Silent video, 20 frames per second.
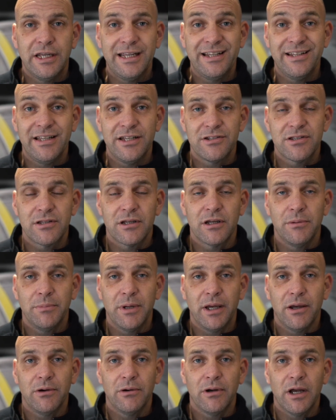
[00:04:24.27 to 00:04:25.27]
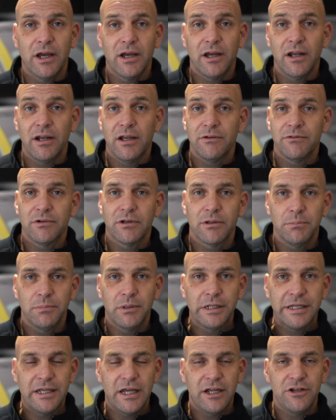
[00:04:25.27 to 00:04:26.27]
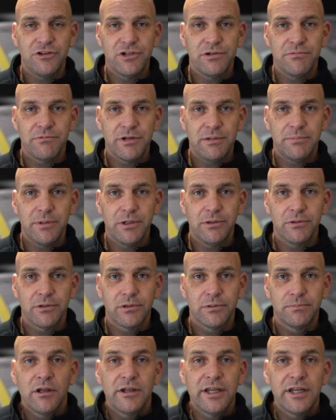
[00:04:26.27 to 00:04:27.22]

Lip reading: It needs to come out and have a complete engine rebuild.